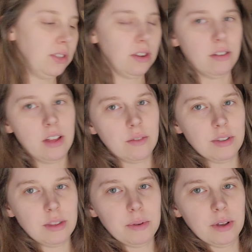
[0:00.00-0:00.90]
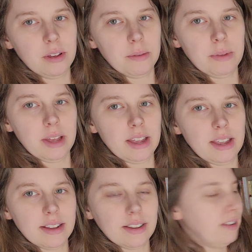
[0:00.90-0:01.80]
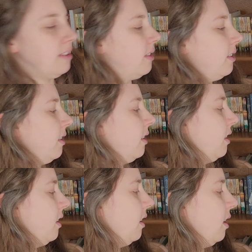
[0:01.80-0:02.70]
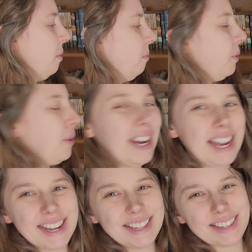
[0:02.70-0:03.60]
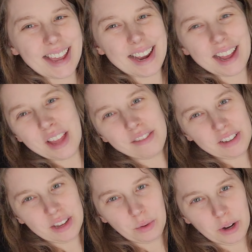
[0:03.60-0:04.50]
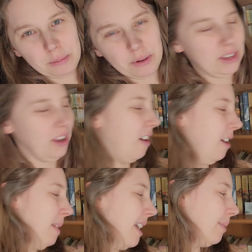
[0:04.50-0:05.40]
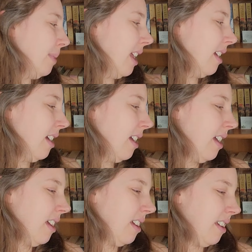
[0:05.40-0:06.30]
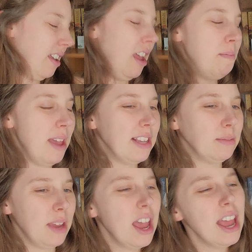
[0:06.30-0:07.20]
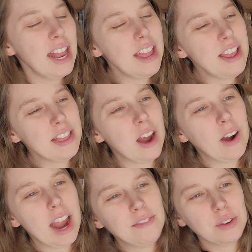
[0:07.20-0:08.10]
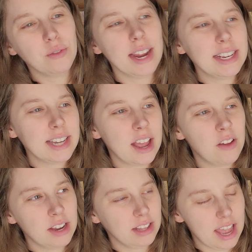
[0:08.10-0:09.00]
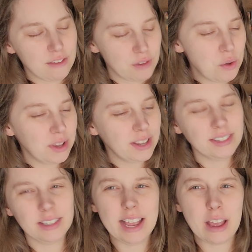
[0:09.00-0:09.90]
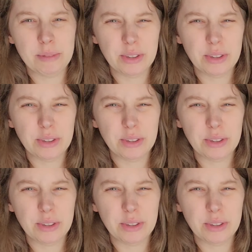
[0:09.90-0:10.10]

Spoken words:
go along with the book, but it is pretty inside. I love a good workbook, y'all. It makes me anything that I have to write down and like focus and like I'm in